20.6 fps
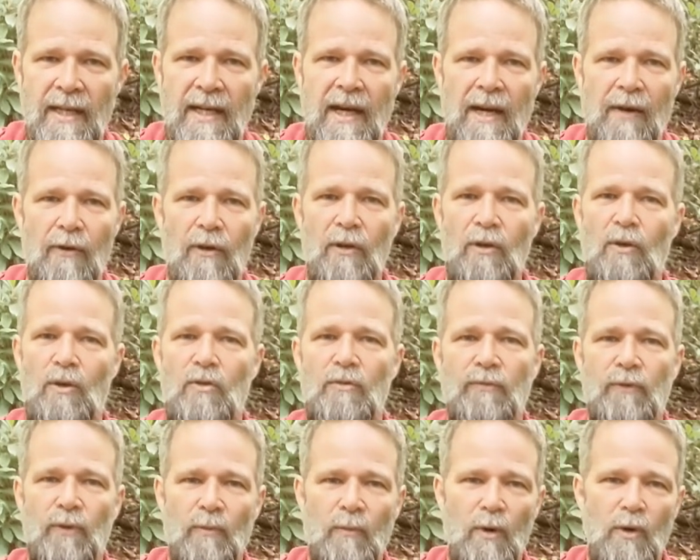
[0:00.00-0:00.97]
how it looks
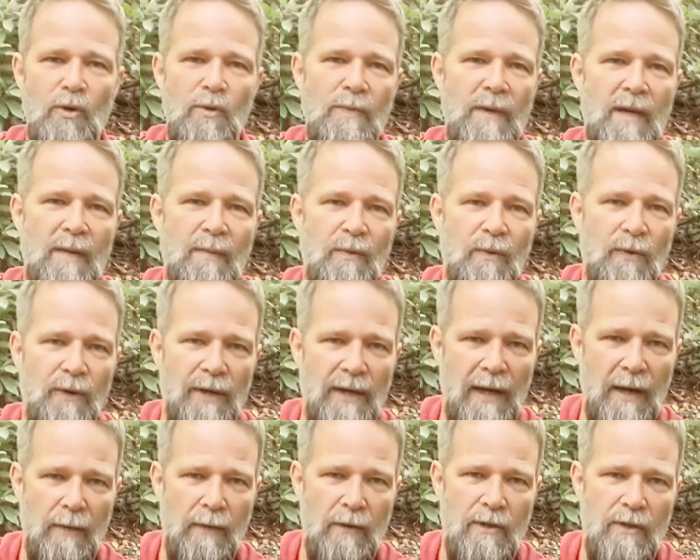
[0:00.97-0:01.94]
for most people and
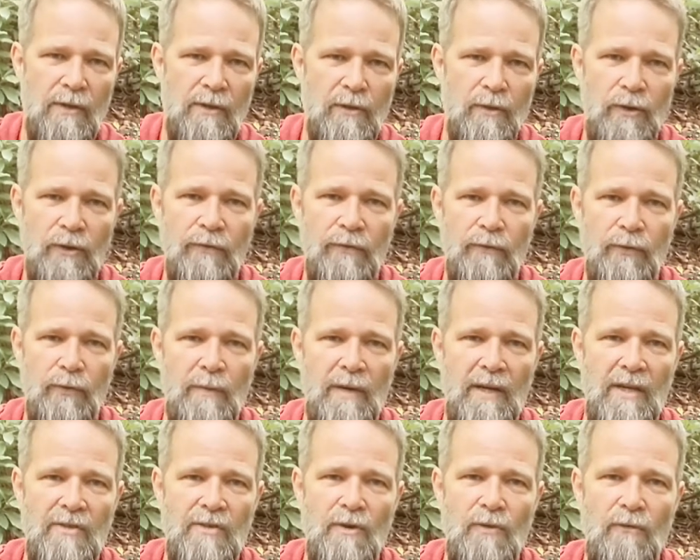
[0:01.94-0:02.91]
how it's looked for
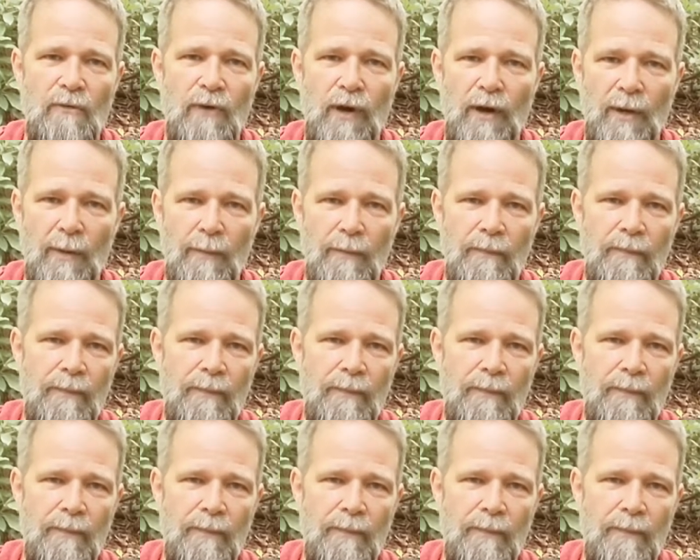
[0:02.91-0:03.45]
me so far.